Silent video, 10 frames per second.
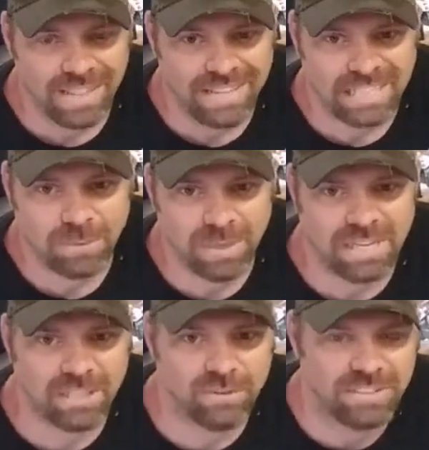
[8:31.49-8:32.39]
Next thing we
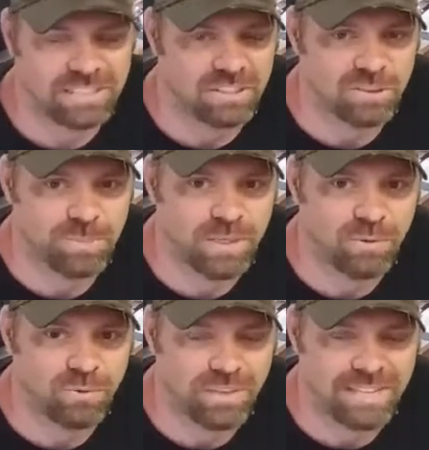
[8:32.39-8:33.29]
got to do is get some
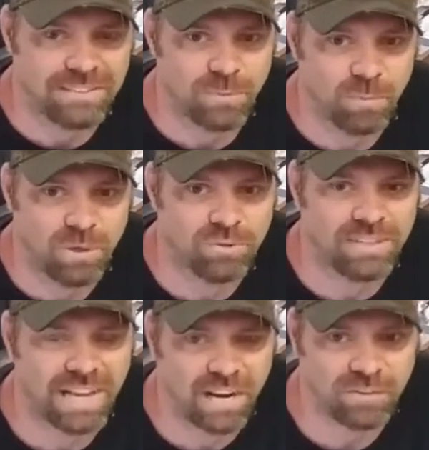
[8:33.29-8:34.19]
spindles and some wheels
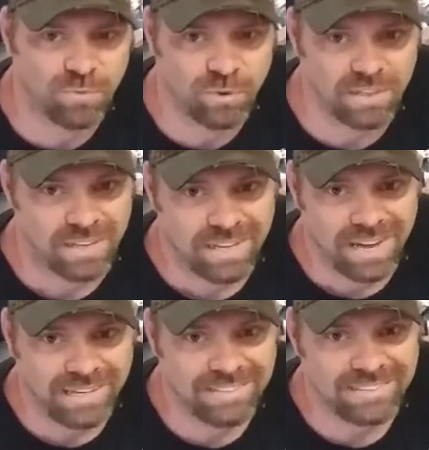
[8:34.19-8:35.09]
and tires for it,
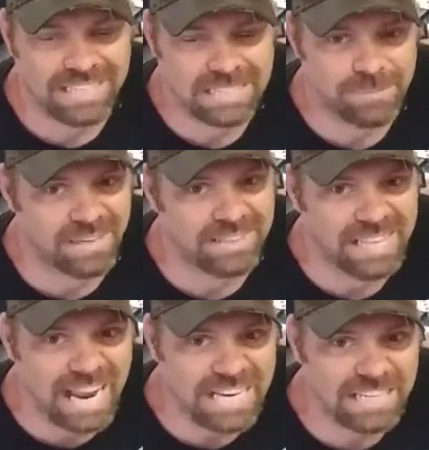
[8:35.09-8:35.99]
and this thing is about
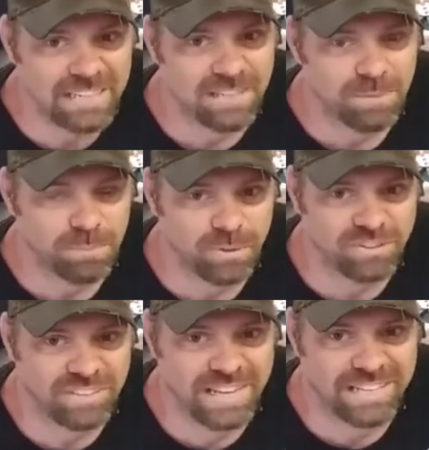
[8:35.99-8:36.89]
ninety
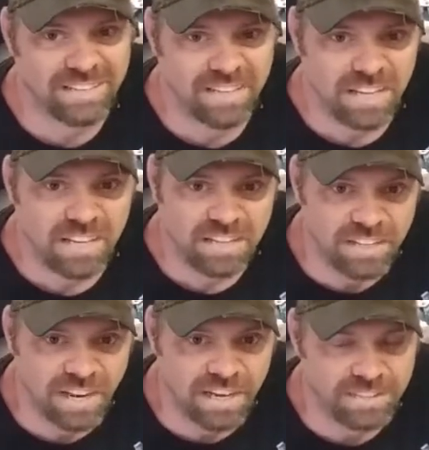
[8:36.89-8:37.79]
percent
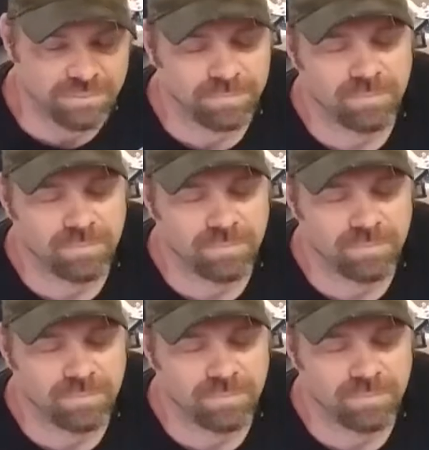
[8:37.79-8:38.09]
done.